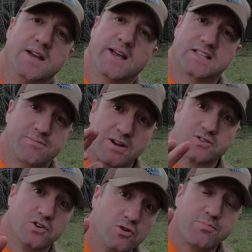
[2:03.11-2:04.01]
It's about
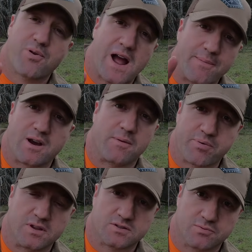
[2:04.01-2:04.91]
2 primary
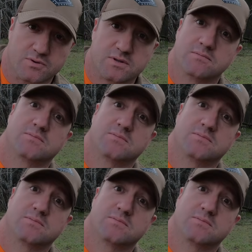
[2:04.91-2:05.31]
principles: